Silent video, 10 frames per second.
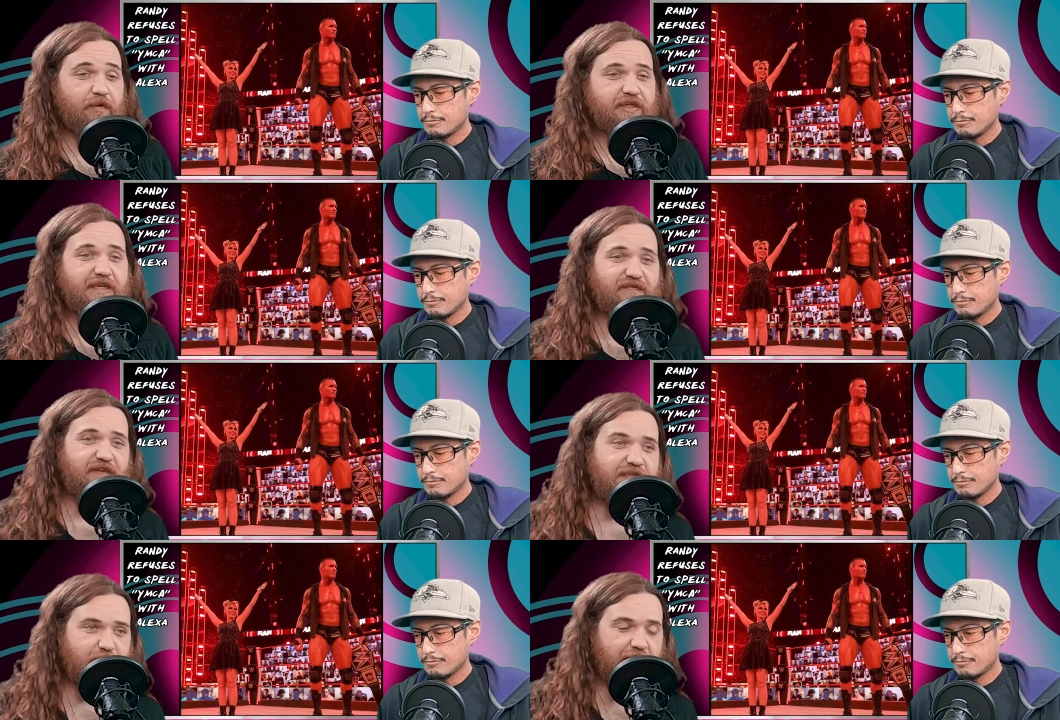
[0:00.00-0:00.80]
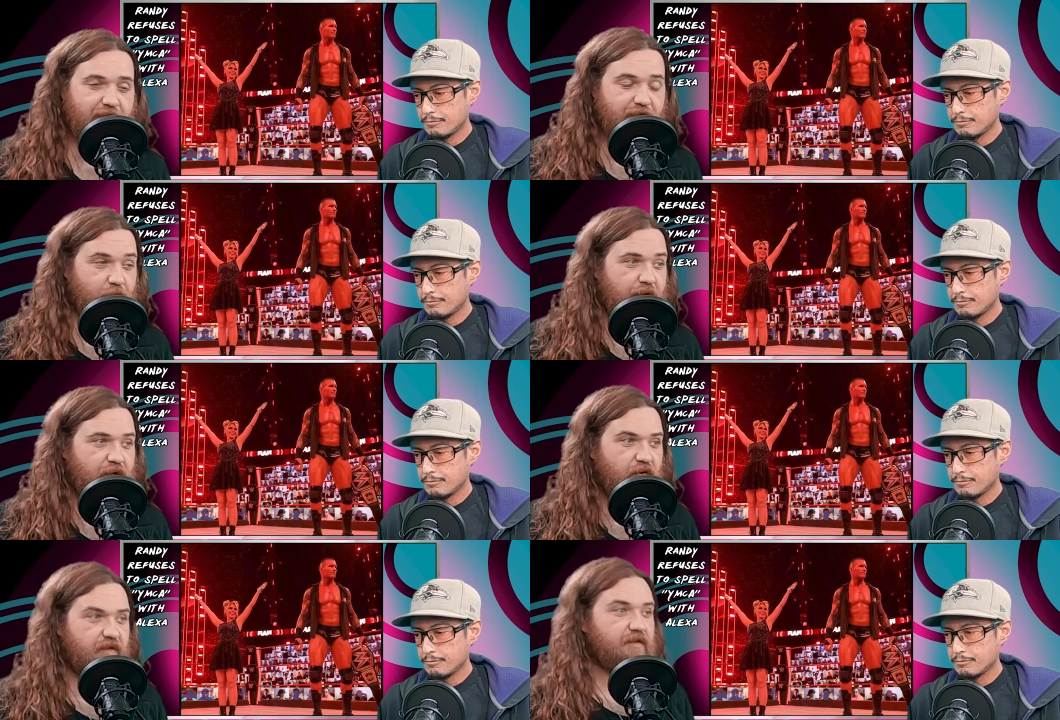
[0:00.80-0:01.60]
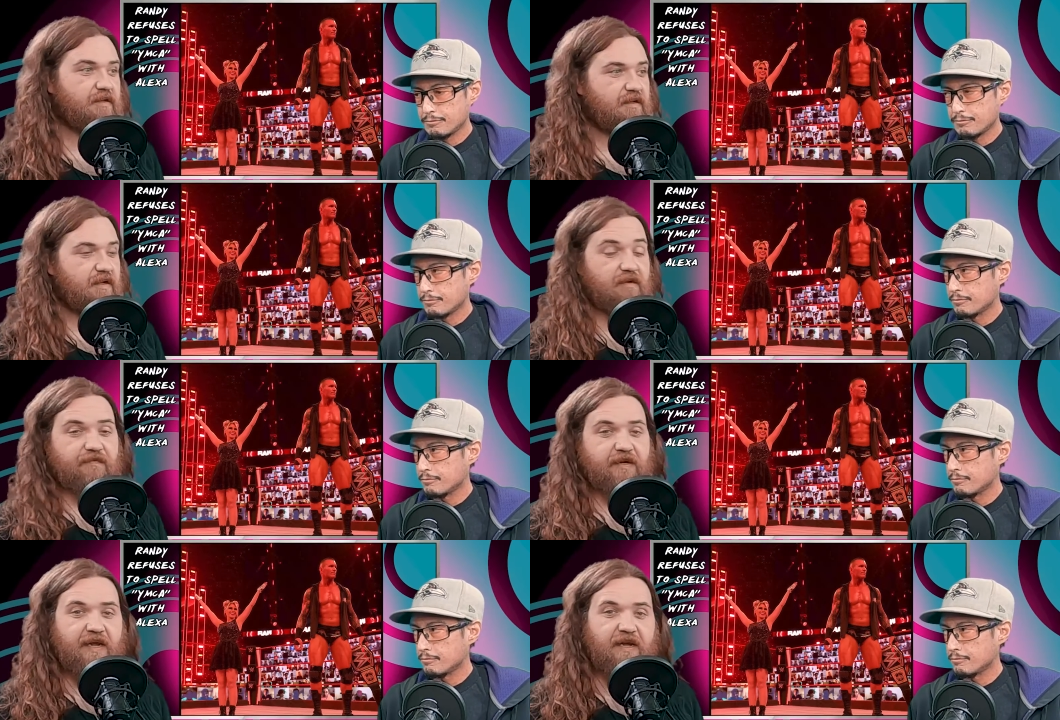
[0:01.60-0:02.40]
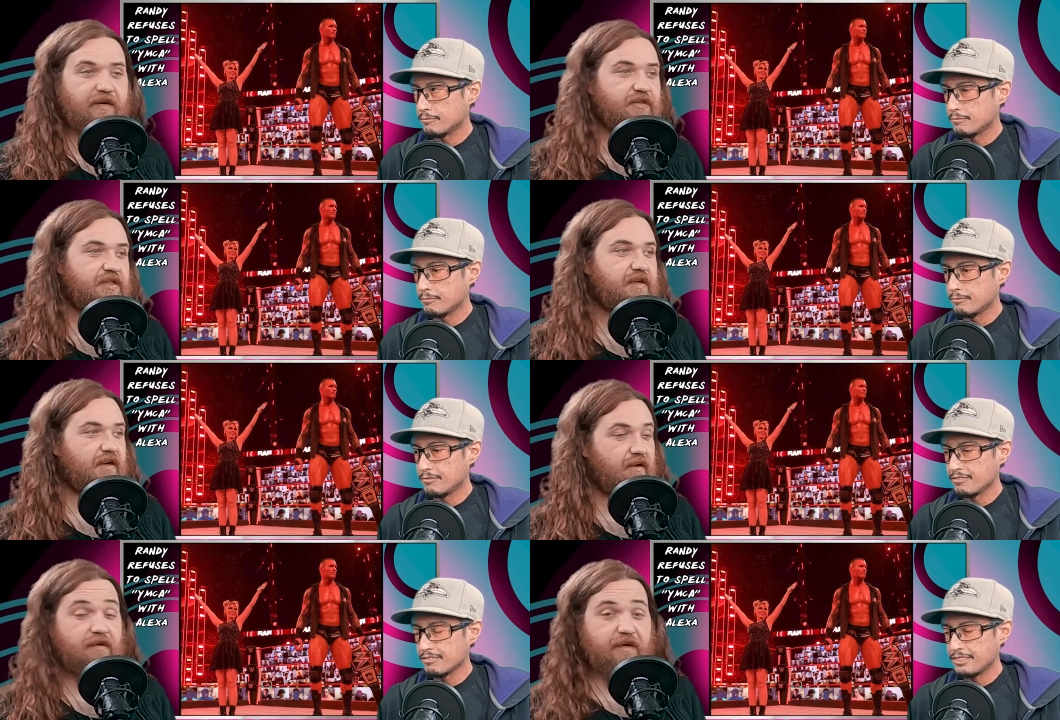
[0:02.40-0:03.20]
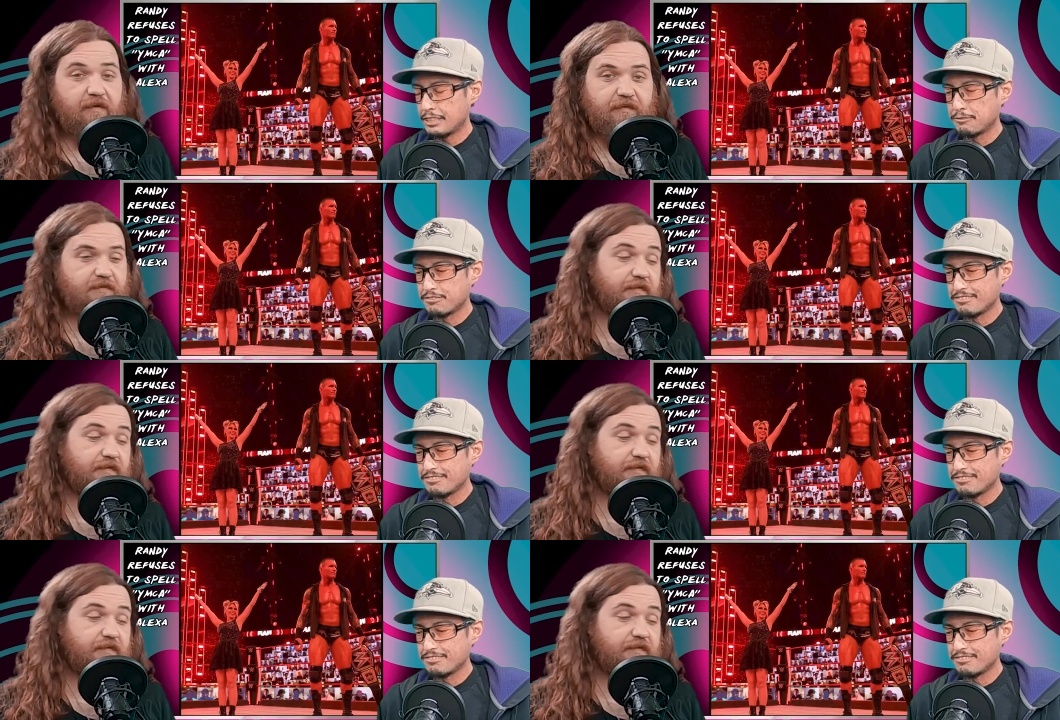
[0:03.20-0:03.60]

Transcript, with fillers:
Speaker 1: In which case, the Fiend's probably under the ring going, "Oh fuck, I am gonna do shit now. Okay, yeah.